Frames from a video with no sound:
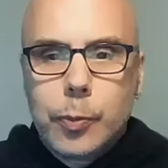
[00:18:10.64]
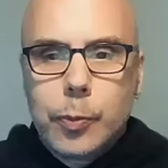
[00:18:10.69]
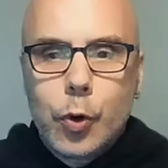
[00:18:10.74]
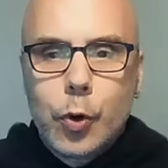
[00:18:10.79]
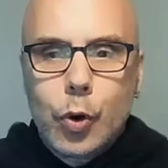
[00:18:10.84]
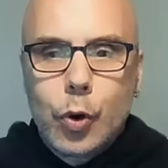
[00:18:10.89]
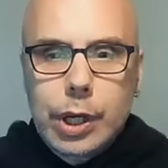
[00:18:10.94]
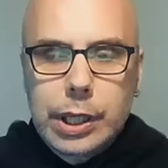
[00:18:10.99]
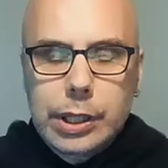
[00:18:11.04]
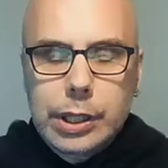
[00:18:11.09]
a
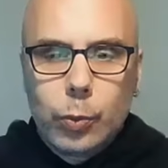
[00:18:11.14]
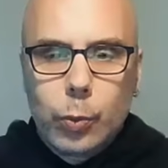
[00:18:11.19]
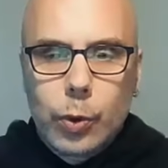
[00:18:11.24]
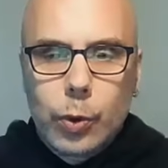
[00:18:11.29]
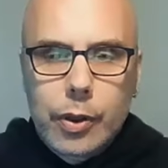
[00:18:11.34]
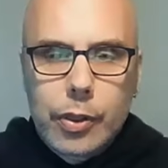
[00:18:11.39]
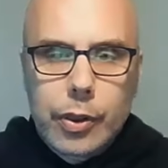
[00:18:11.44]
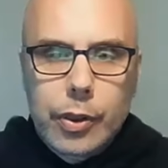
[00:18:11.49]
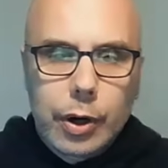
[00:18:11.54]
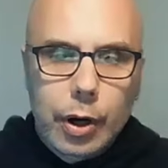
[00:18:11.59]
point
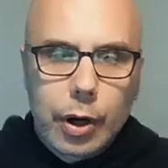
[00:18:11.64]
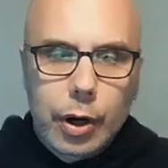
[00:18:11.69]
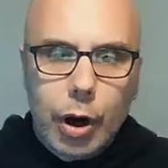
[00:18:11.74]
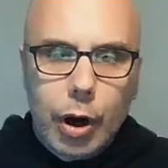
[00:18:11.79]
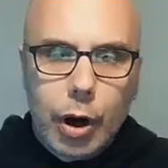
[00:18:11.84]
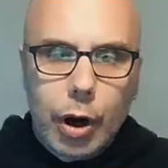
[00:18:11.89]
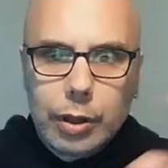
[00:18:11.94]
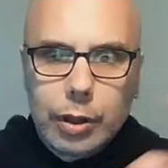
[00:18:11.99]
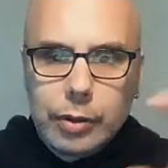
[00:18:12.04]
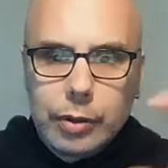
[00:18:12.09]
where there are
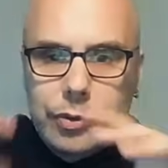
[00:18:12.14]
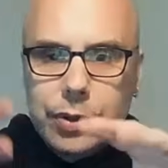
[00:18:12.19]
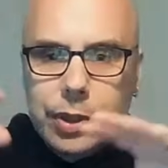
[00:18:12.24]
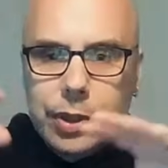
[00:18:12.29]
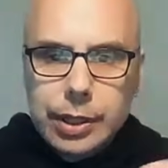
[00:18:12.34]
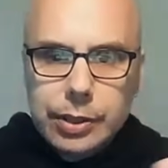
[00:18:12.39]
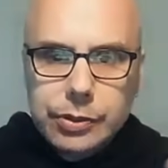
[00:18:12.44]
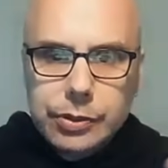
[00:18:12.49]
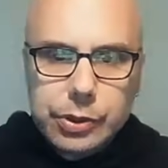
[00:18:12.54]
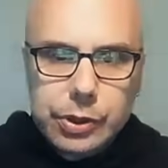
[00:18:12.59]
all of
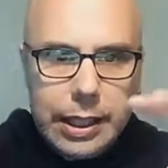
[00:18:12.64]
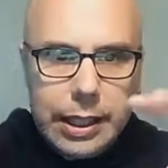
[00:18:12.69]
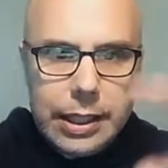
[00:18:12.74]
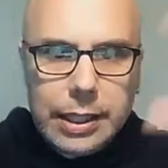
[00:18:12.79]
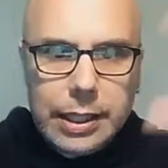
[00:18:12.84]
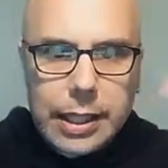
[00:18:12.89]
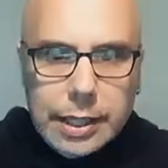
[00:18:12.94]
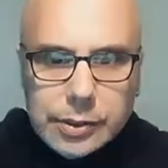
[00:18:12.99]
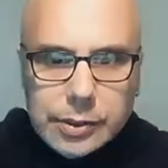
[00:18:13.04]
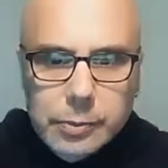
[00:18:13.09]
these
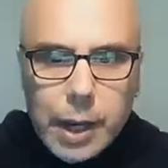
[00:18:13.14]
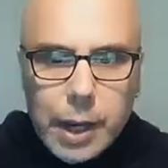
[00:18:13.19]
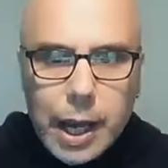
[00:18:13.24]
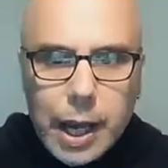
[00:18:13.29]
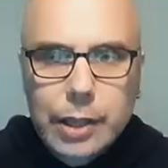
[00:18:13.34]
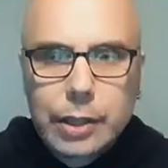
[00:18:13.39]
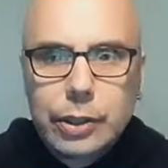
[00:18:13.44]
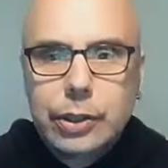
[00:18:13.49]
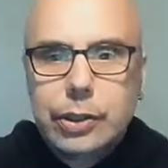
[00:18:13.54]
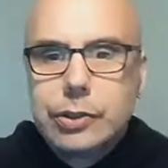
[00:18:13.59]
index
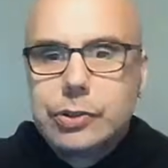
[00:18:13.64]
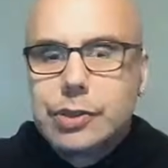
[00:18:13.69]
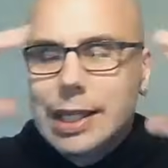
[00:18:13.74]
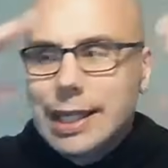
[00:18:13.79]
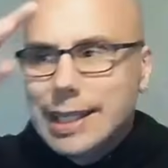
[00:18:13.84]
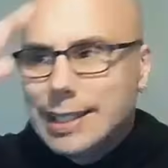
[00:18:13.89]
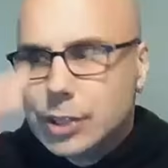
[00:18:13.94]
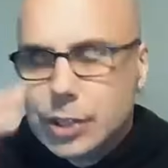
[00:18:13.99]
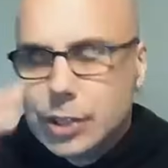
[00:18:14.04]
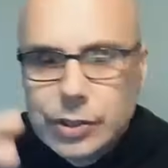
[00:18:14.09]
models,
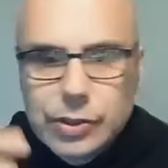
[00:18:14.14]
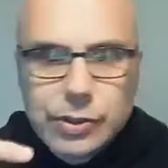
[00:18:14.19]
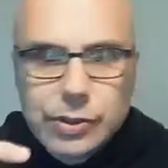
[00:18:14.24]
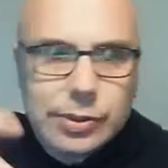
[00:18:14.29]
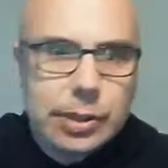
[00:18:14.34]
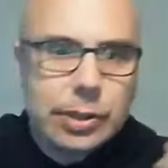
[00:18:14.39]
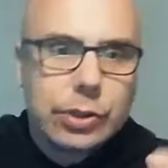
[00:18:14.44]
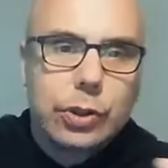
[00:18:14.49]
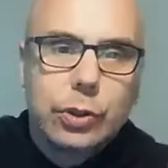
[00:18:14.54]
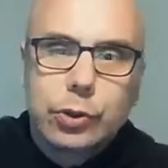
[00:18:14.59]
agents,
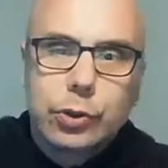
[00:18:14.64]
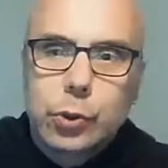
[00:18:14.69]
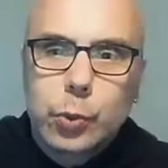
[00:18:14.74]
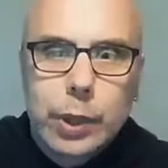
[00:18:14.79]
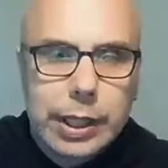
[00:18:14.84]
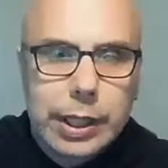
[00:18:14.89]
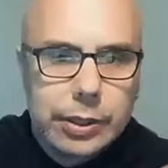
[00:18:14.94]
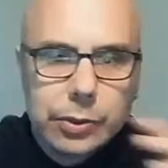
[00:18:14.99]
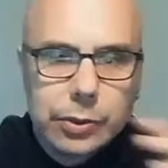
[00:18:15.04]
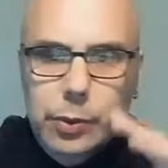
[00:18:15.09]
digital
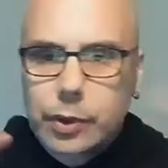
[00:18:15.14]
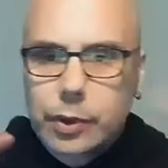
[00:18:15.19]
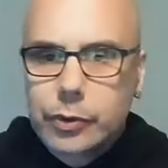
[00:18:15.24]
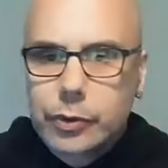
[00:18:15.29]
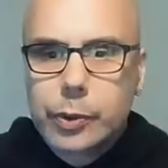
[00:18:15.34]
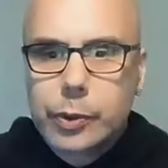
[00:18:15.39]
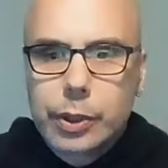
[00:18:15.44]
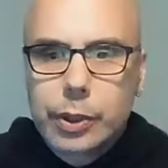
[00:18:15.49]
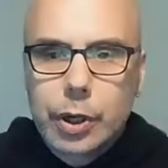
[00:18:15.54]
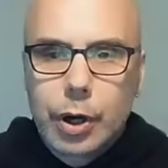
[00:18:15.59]
twins, whatever
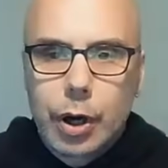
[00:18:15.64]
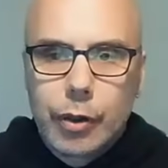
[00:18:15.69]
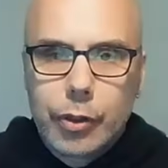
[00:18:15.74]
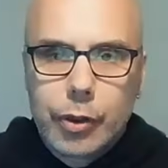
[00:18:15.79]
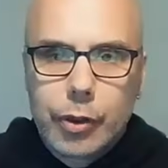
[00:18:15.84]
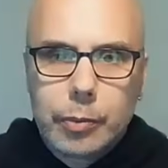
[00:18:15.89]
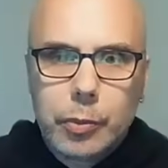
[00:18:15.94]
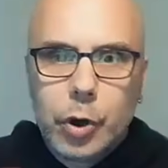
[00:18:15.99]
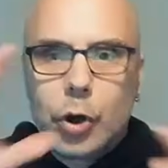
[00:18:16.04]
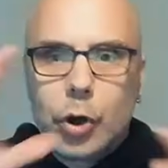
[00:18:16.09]
you want to call
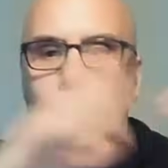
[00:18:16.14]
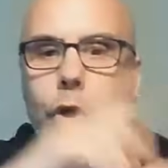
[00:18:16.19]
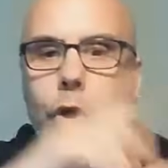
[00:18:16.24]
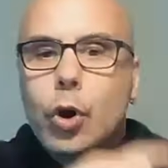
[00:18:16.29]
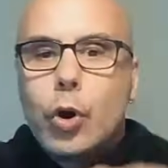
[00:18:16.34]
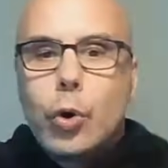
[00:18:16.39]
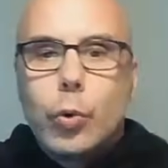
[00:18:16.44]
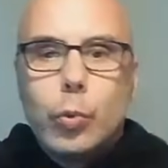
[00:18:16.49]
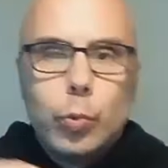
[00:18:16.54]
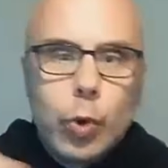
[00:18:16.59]
them,
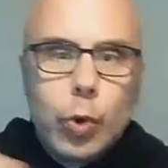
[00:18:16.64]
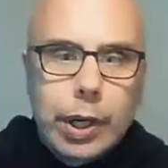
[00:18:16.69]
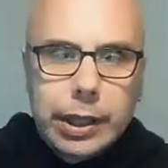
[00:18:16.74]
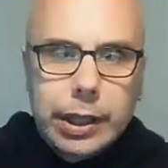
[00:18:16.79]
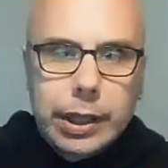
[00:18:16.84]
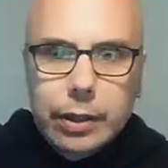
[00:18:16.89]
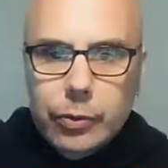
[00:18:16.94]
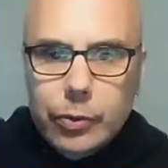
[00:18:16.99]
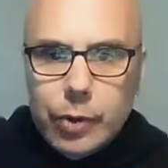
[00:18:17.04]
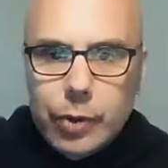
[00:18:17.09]

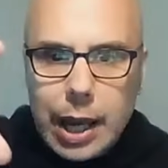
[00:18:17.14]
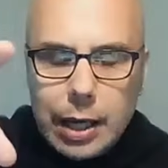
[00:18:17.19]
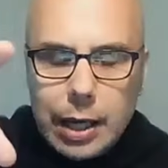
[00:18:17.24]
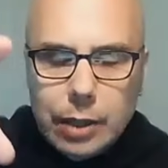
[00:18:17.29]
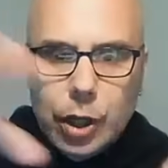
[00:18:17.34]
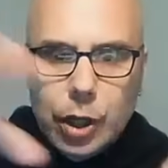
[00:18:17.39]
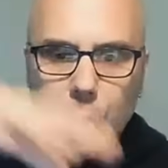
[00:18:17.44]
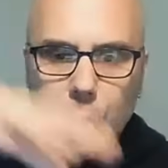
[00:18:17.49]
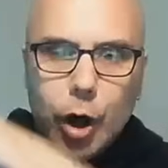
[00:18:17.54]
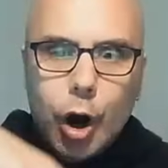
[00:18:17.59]
running
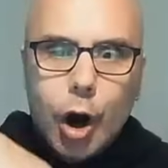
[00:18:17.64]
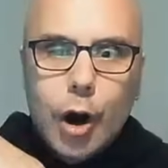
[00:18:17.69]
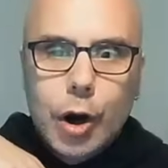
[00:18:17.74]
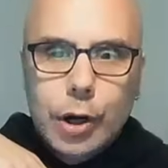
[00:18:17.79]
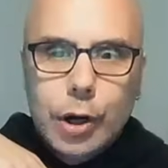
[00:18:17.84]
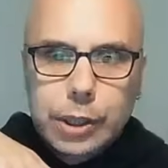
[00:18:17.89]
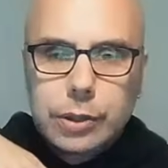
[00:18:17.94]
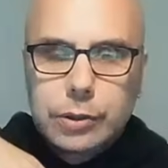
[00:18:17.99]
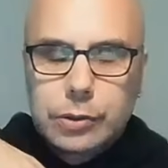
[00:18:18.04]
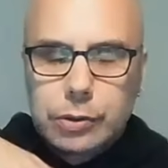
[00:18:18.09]
around on
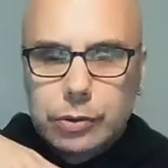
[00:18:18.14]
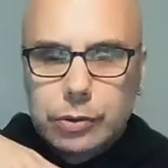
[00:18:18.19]
our